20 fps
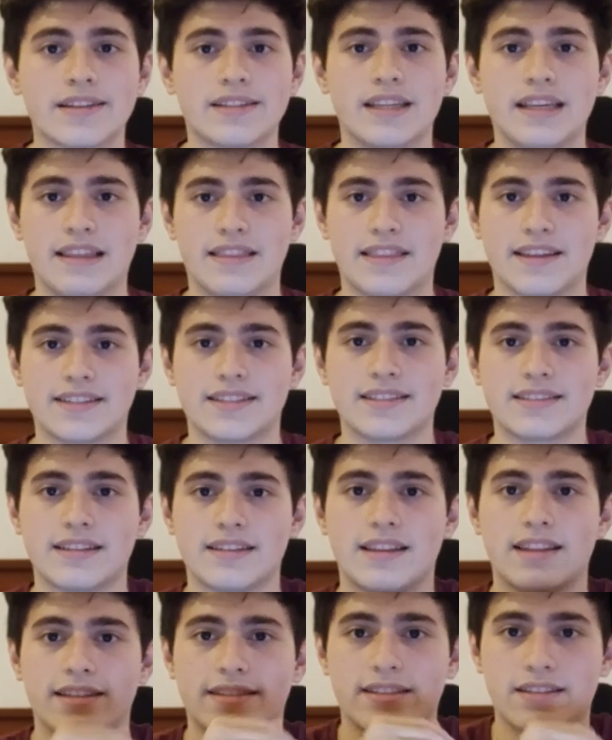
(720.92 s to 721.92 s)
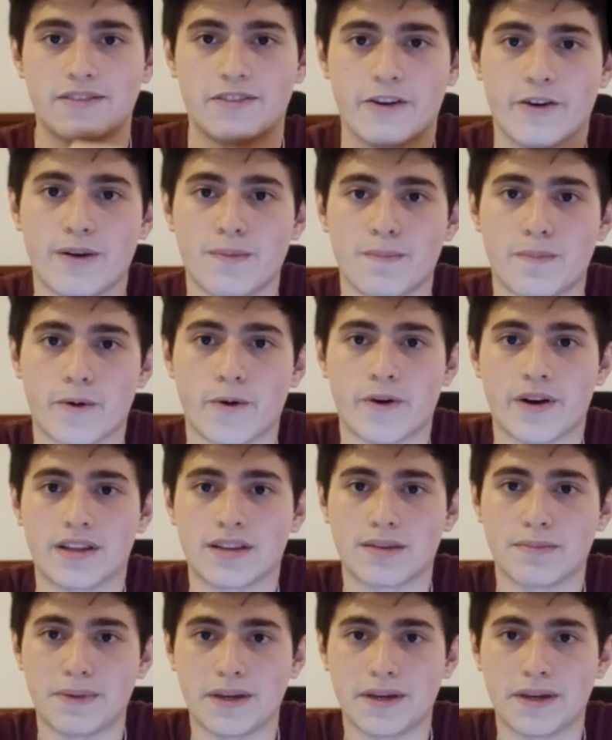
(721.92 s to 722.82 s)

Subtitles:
See, this is very important